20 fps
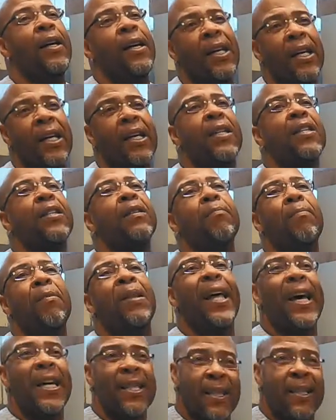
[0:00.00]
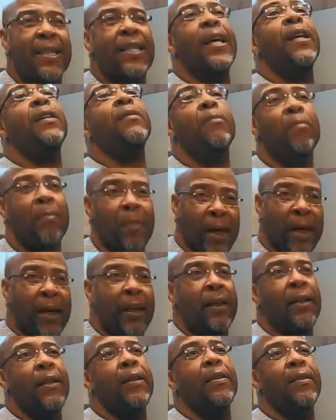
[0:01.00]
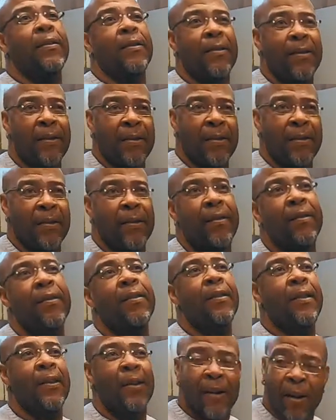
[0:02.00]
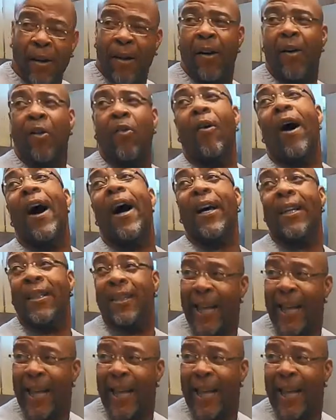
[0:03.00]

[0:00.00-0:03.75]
is blessing me right